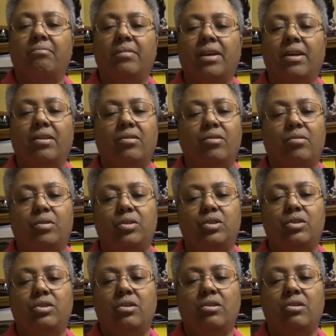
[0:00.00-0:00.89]
I don't know
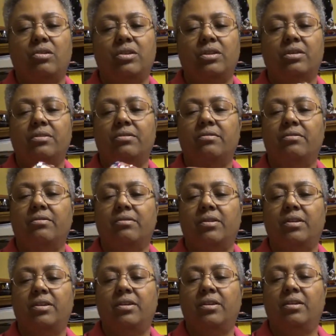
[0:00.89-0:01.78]
what you call it,
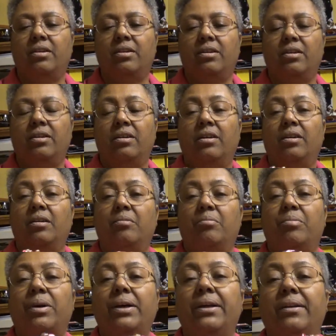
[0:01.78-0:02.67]

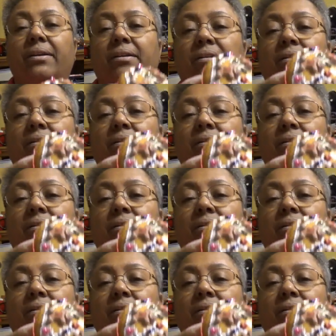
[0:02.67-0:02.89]
but